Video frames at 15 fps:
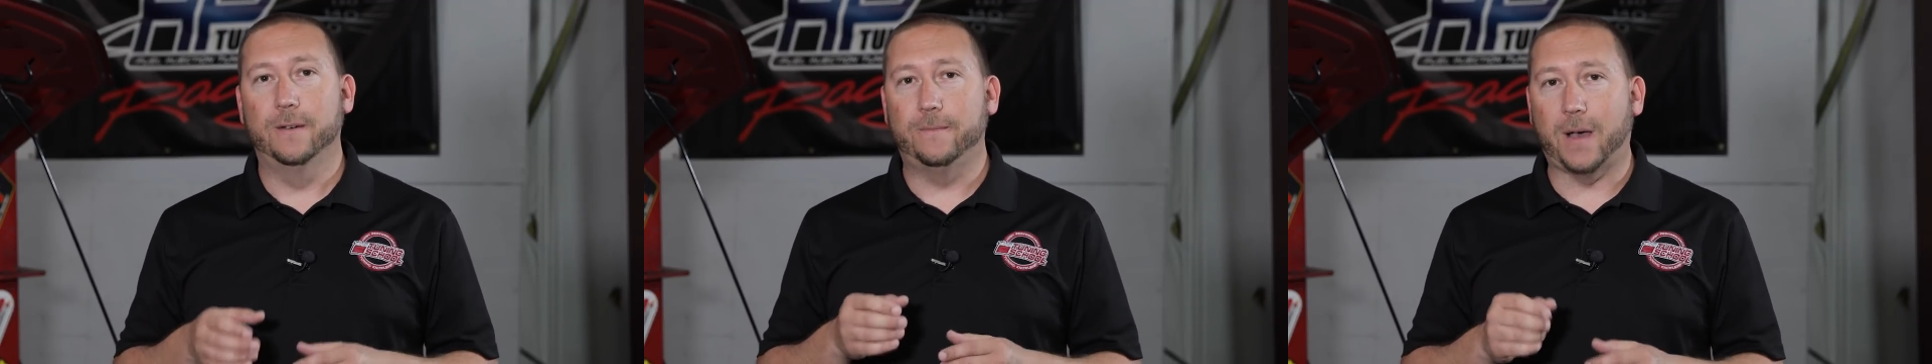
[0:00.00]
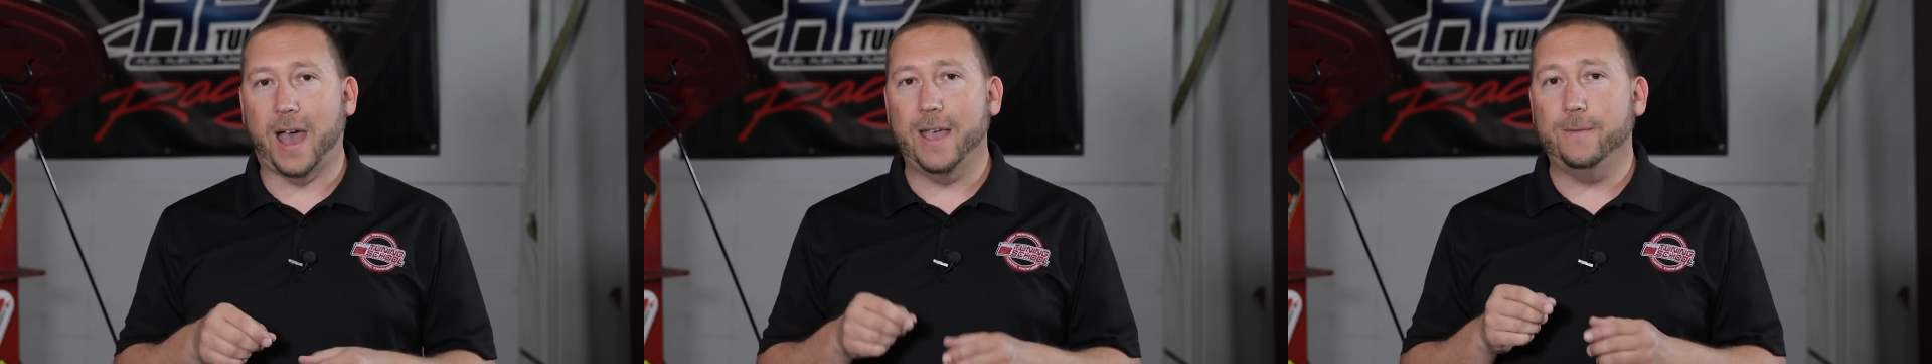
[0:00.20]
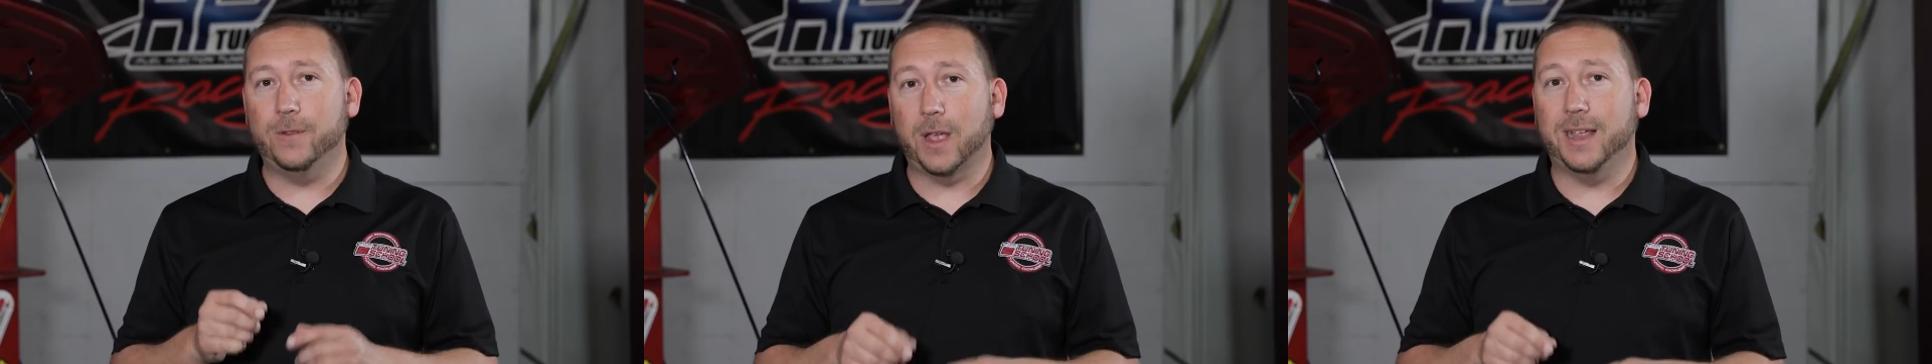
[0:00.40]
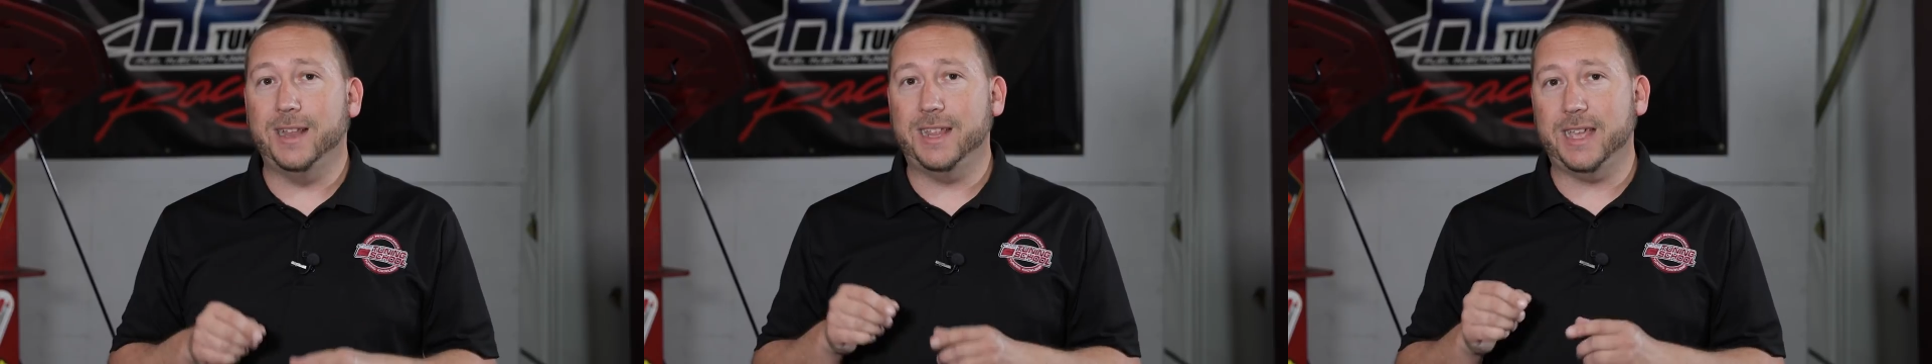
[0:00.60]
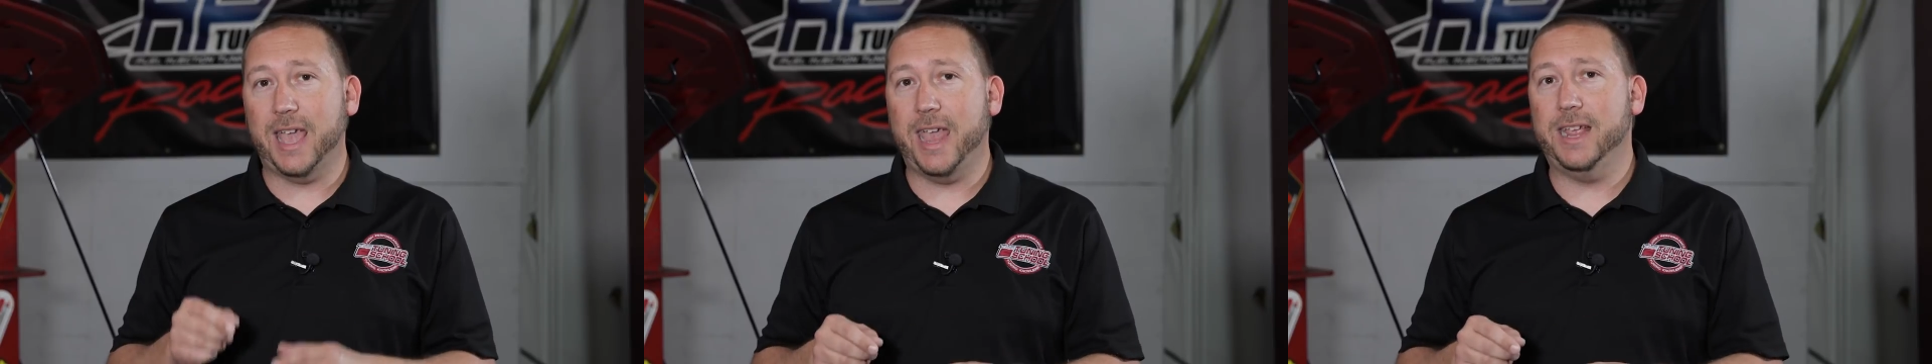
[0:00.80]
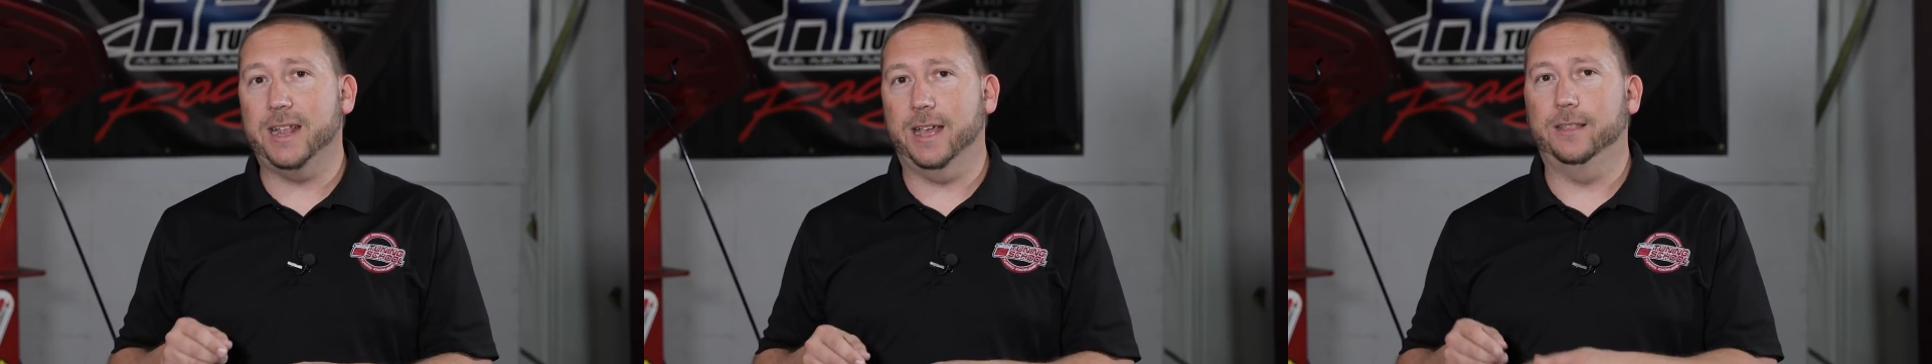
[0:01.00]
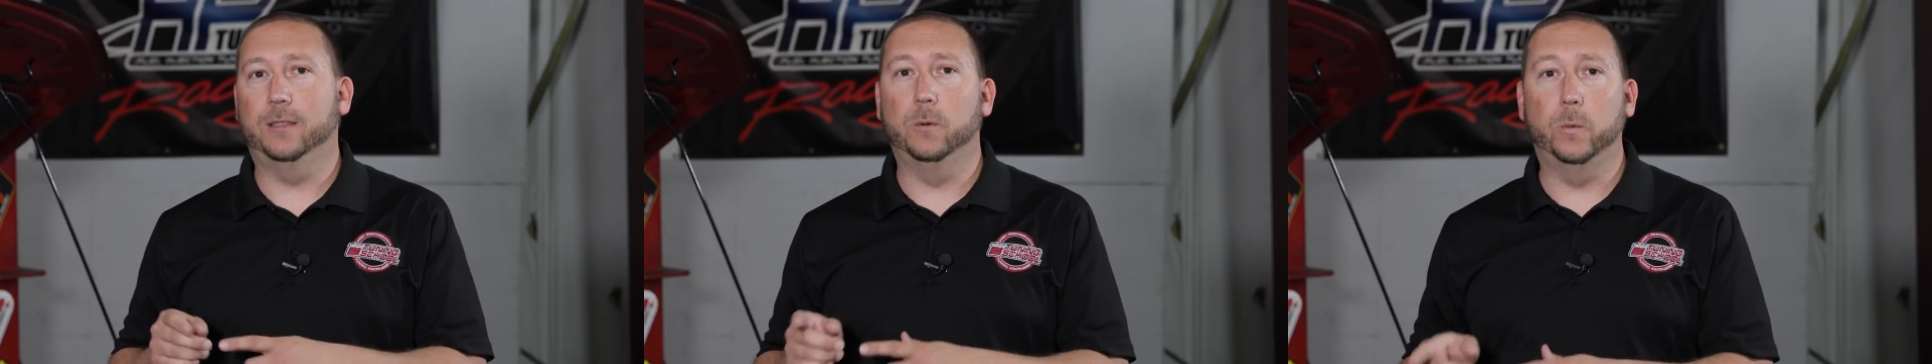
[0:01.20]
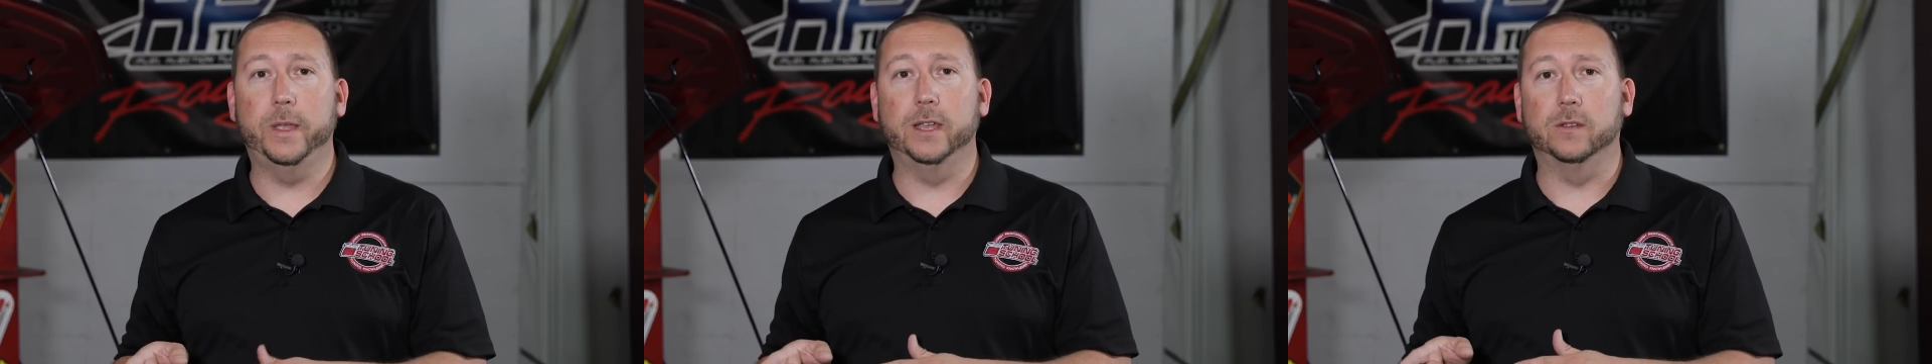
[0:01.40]
598 at the
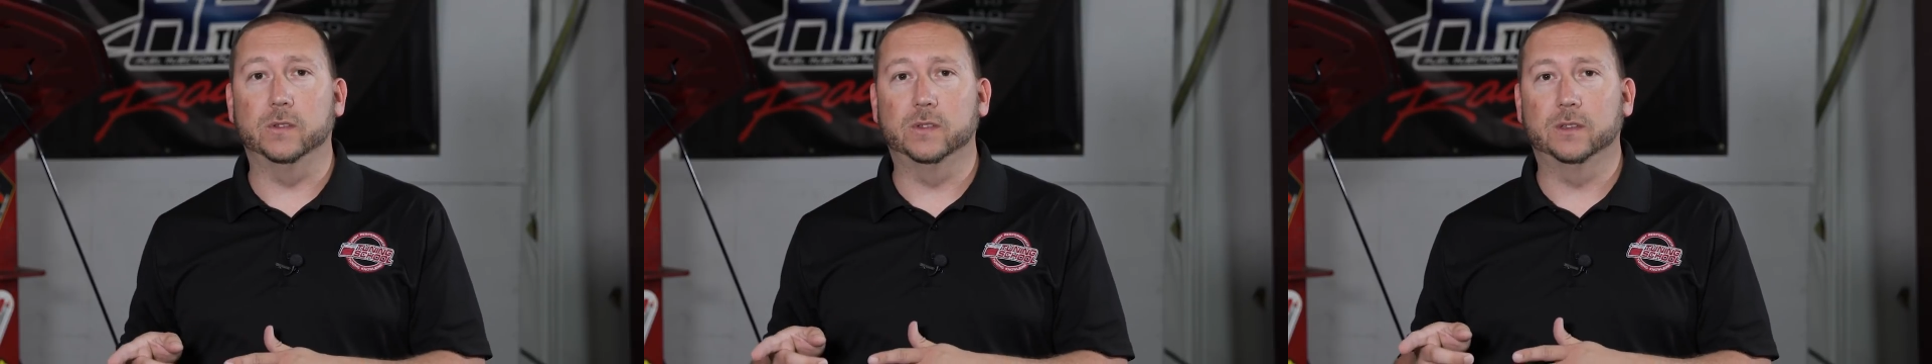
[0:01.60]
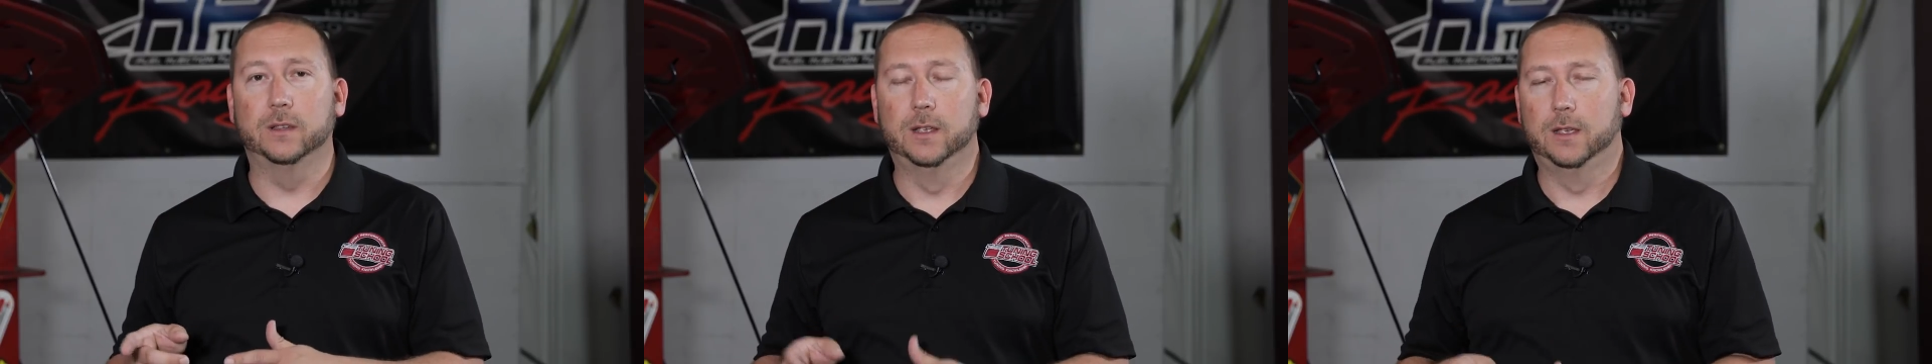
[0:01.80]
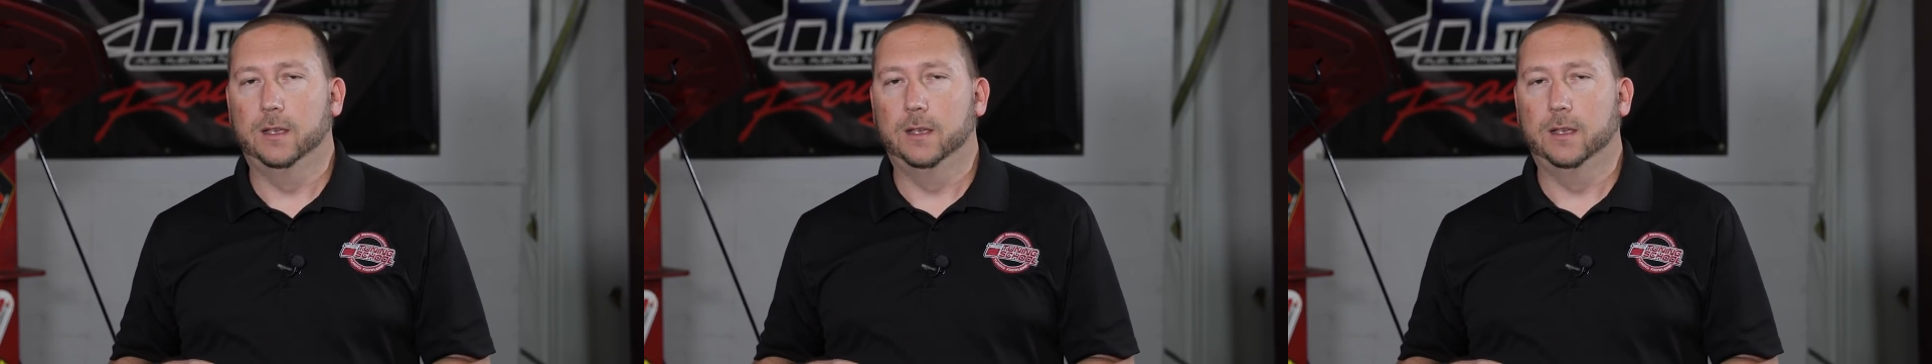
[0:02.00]
wheels.